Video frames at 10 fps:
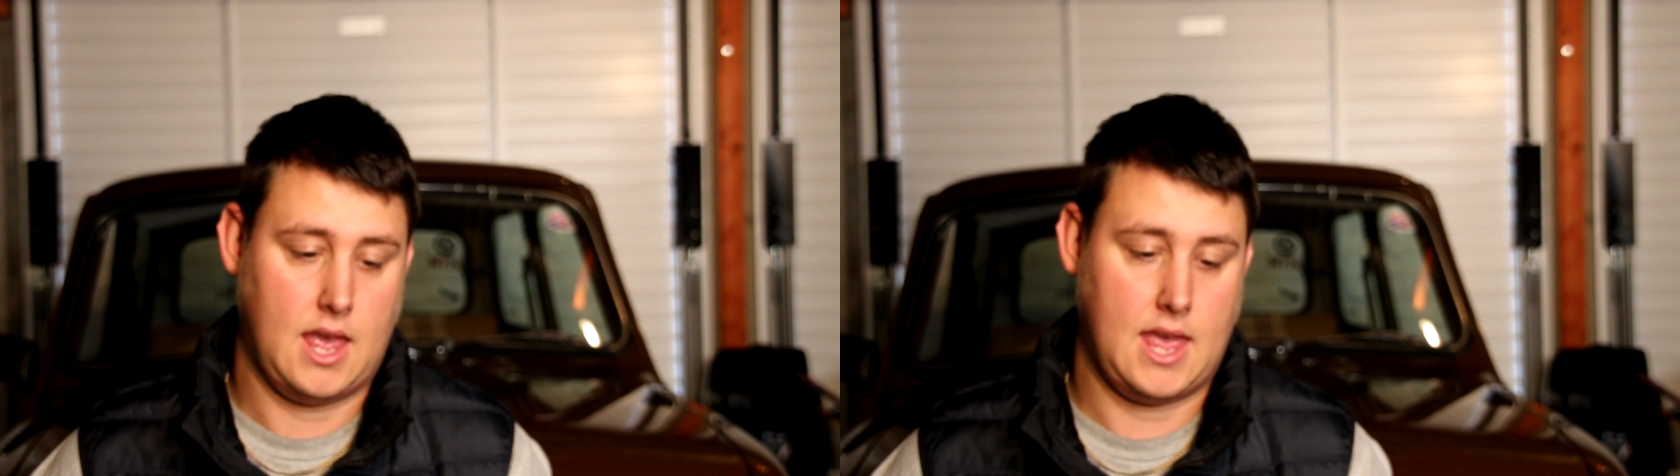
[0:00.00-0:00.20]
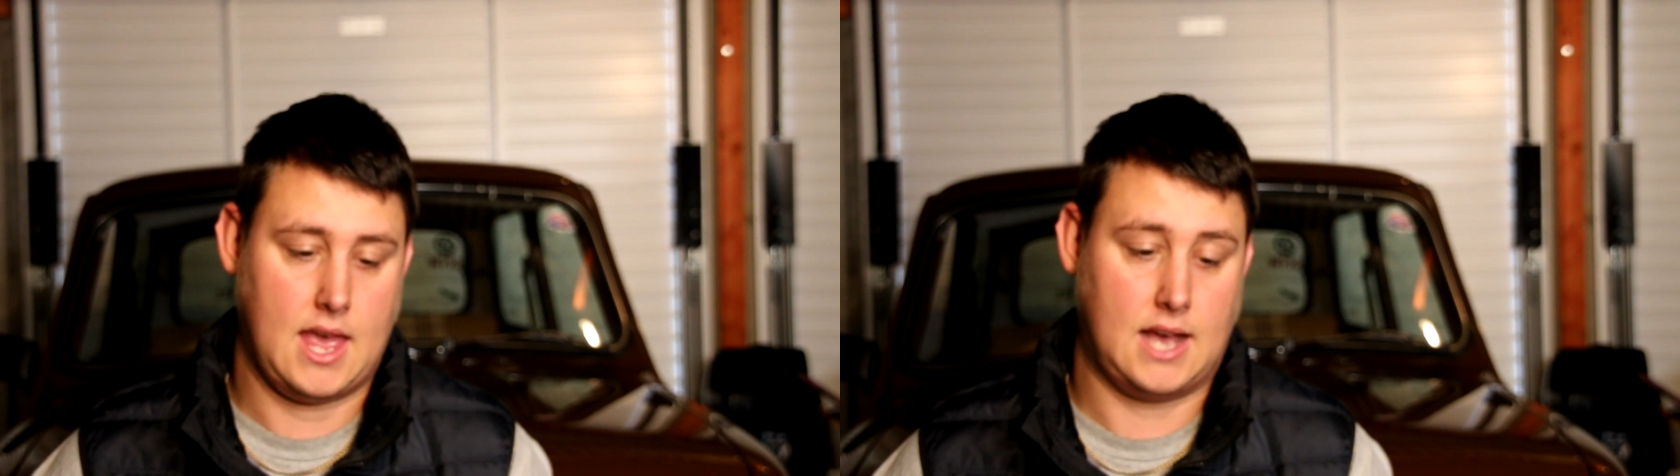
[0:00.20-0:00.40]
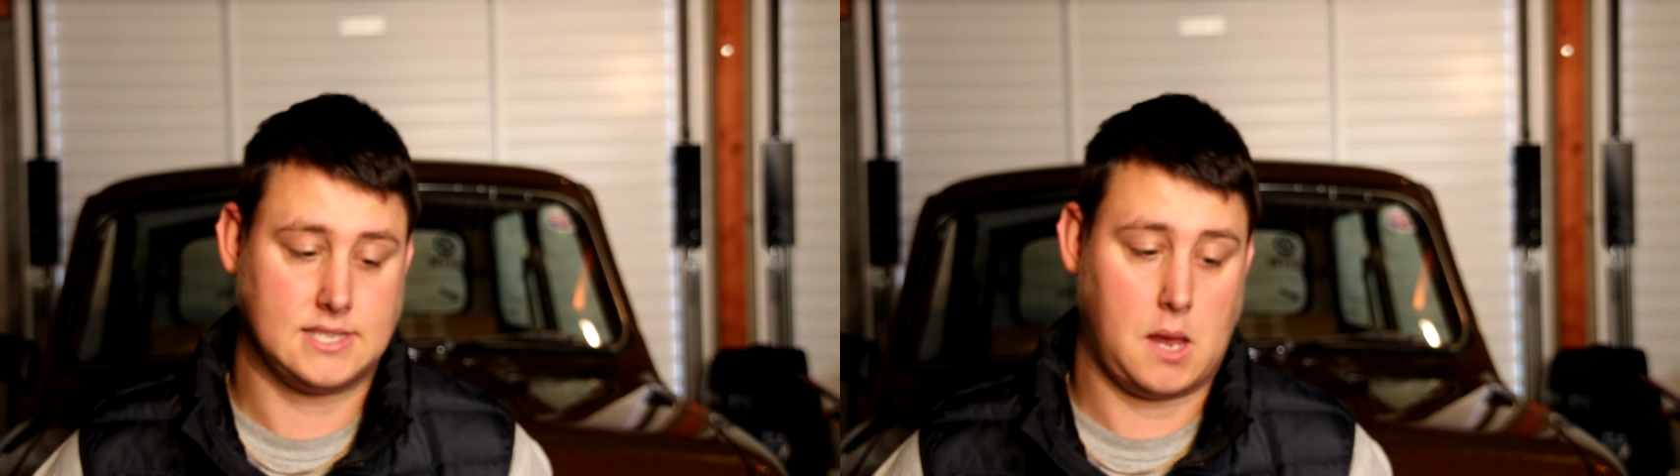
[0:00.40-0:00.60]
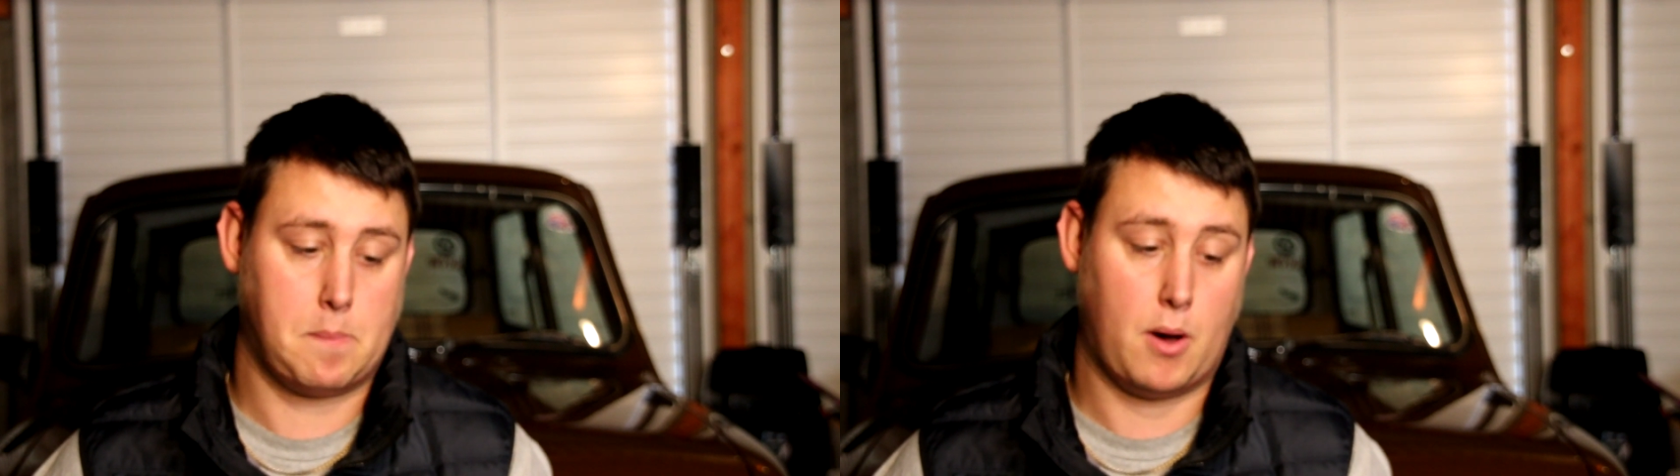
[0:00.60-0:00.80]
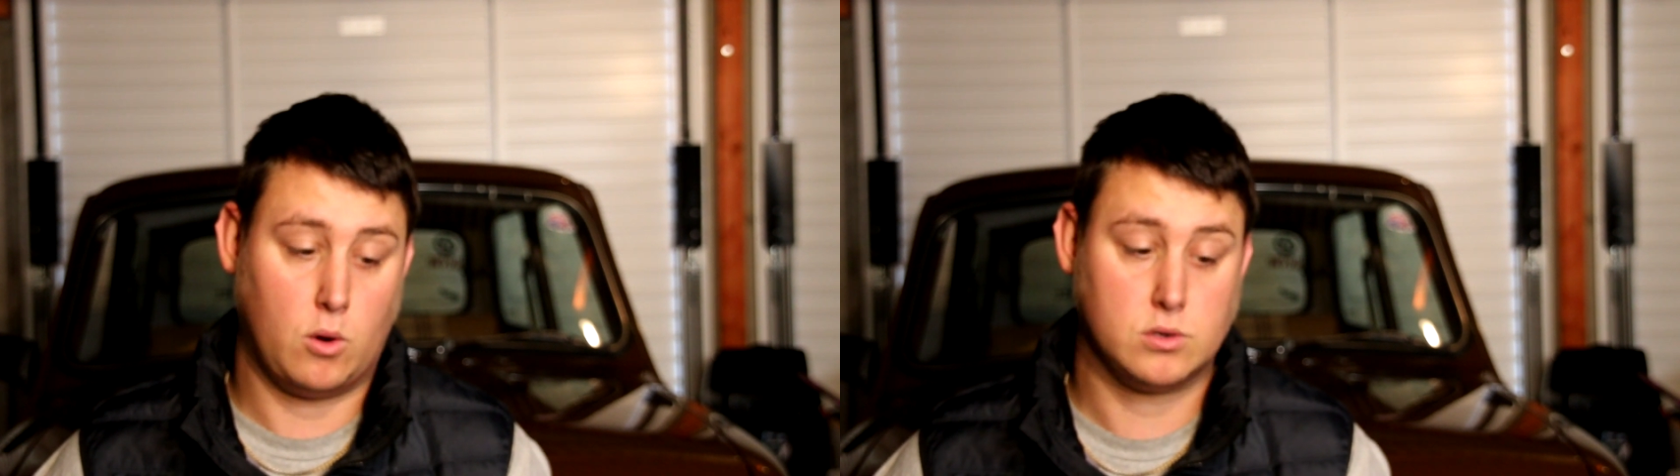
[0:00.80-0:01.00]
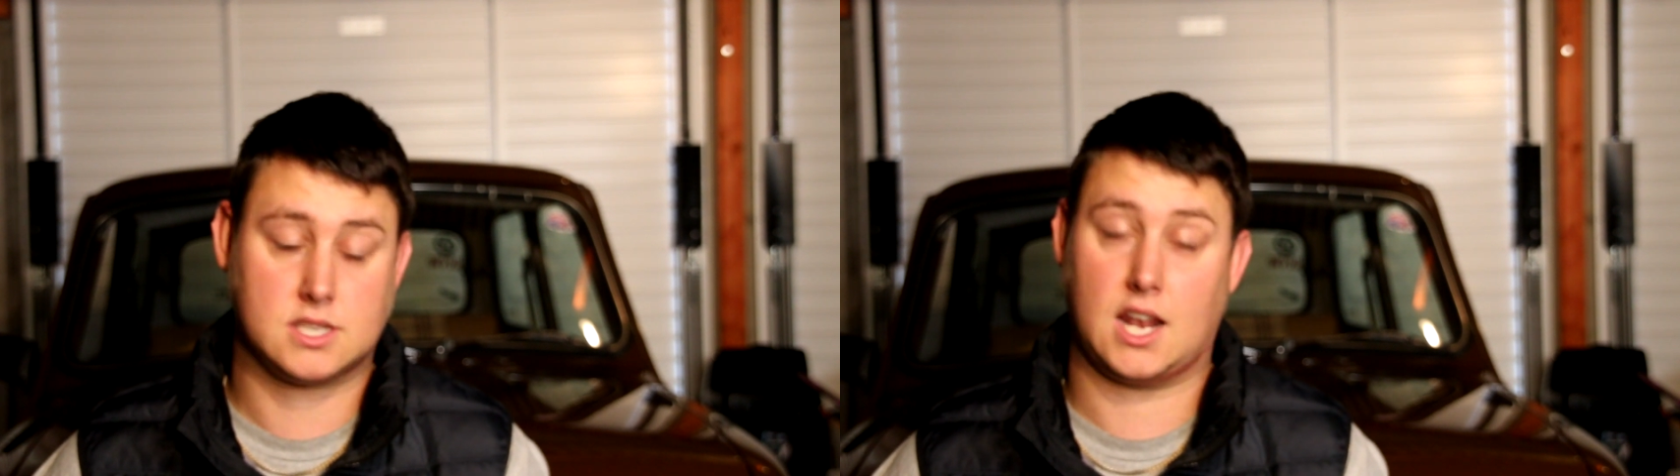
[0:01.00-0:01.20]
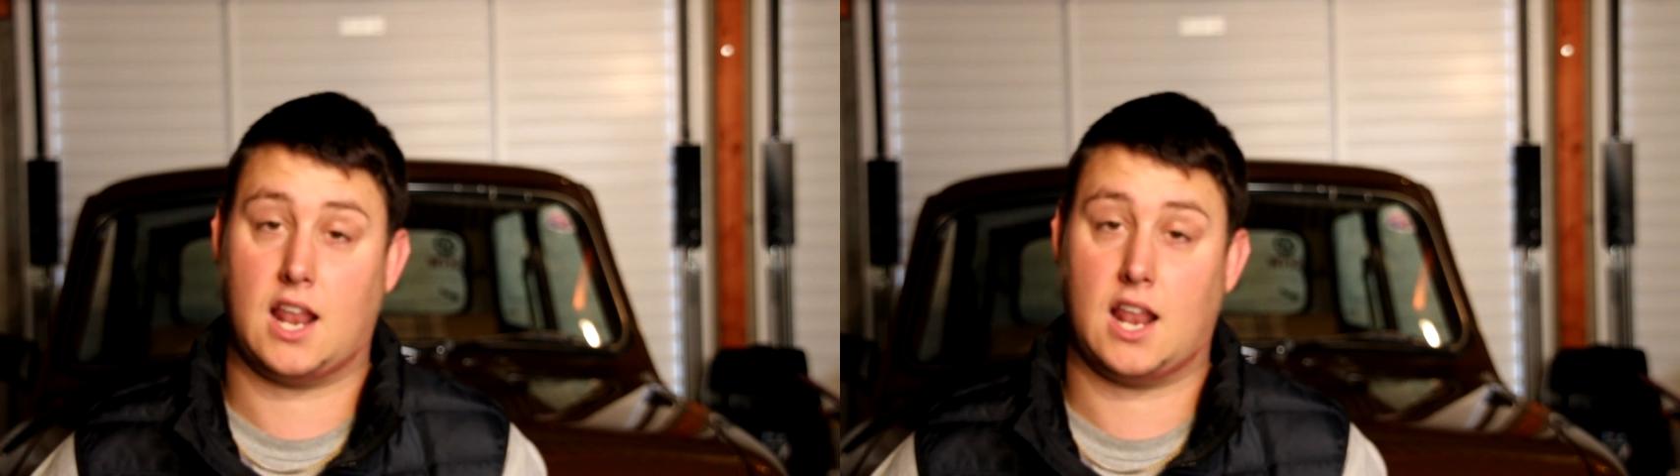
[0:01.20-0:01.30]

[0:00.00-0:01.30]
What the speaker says: It has a pulsed